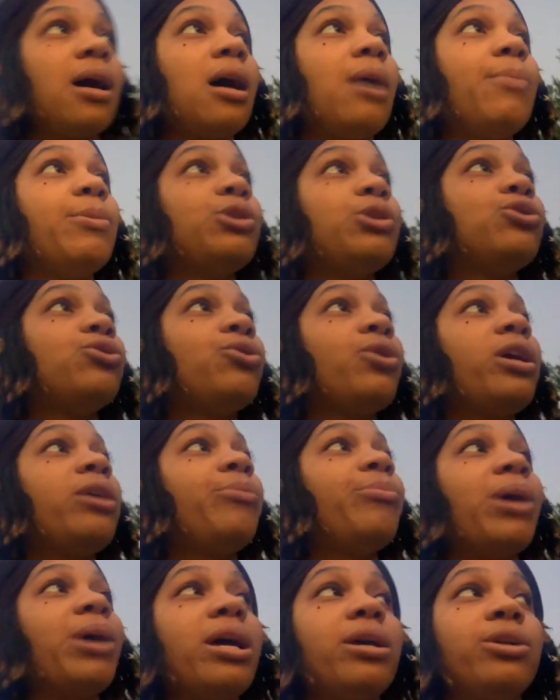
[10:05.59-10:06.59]
I'm
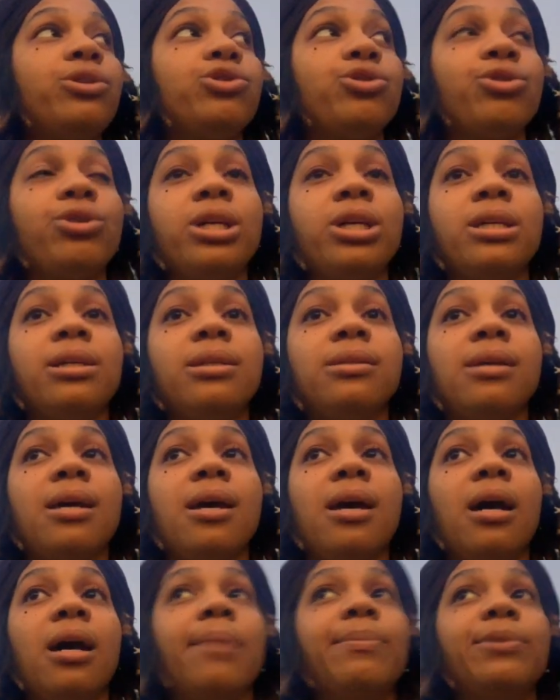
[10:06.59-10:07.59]
enjoying petting trees.
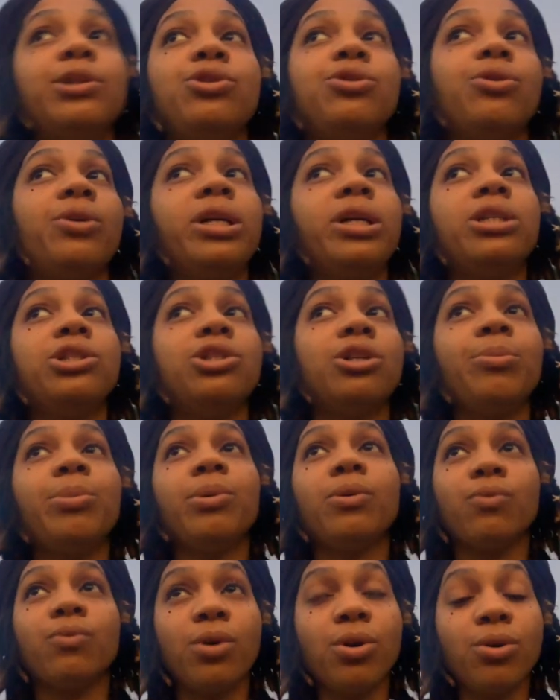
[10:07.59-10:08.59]
I'm enjoying
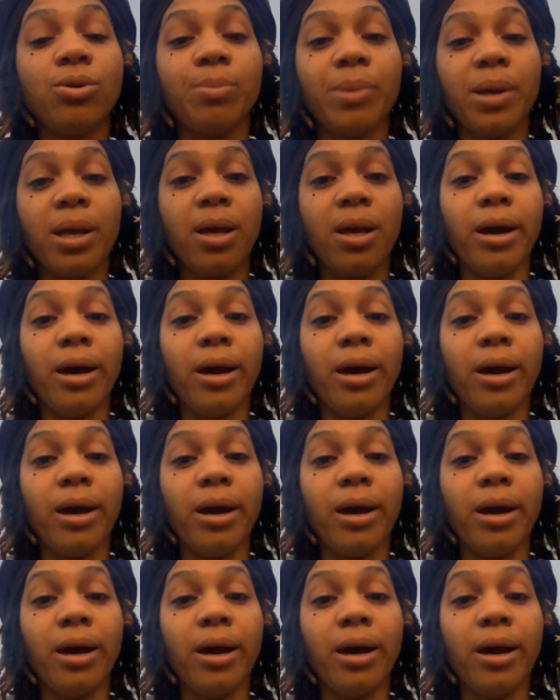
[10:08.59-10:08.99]
jumping rope.